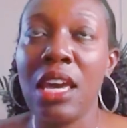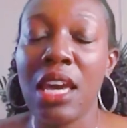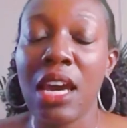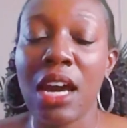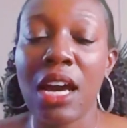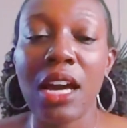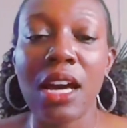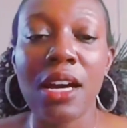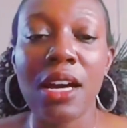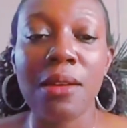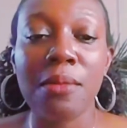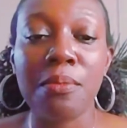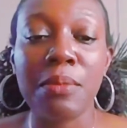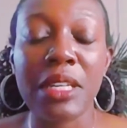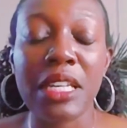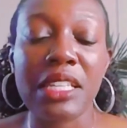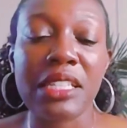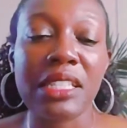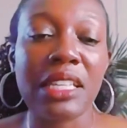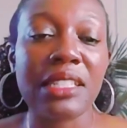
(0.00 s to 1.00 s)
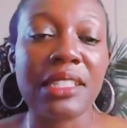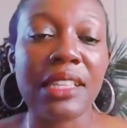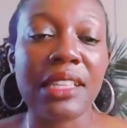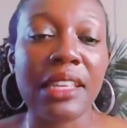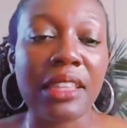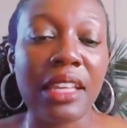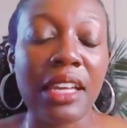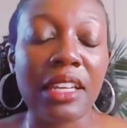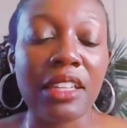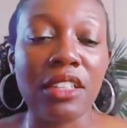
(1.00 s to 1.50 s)
um, because I send
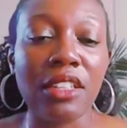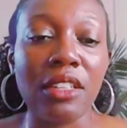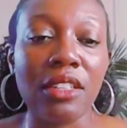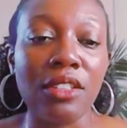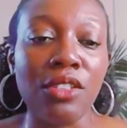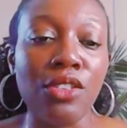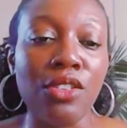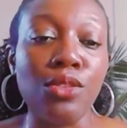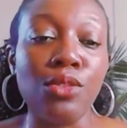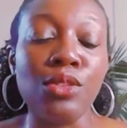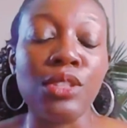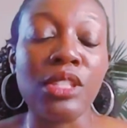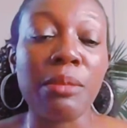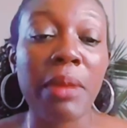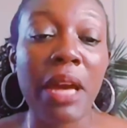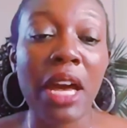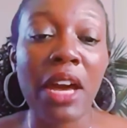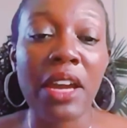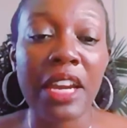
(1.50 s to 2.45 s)
like news about